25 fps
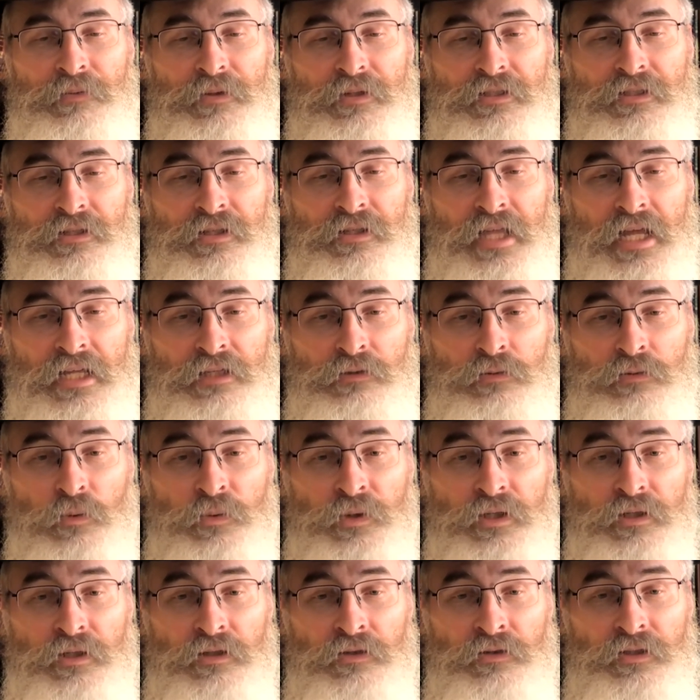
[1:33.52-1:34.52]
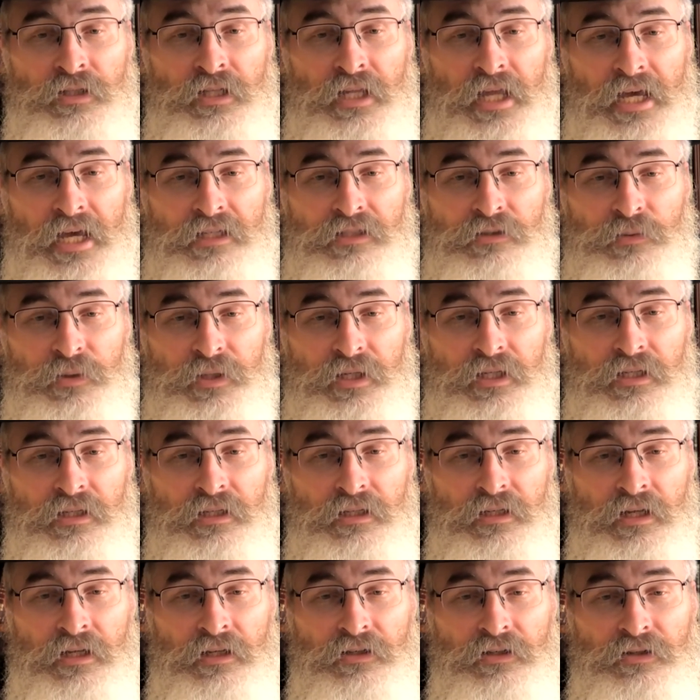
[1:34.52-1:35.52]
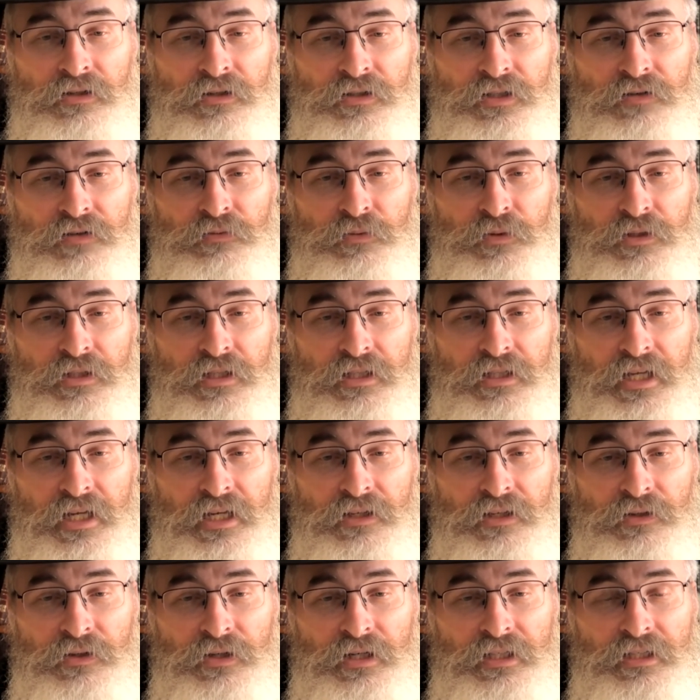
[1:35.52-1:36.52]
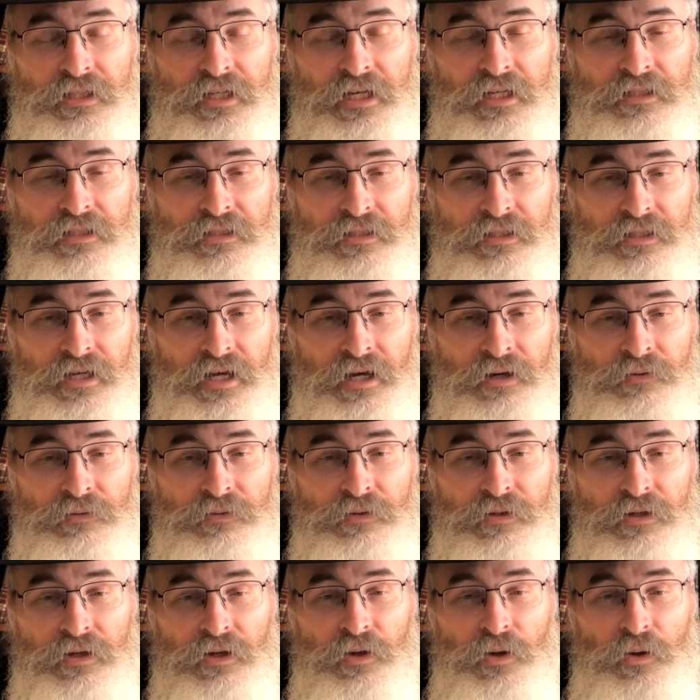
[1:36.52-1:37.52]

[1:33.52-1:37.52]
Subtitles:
So that's what we learned last week, and I encourage everyone to take a look at that and see how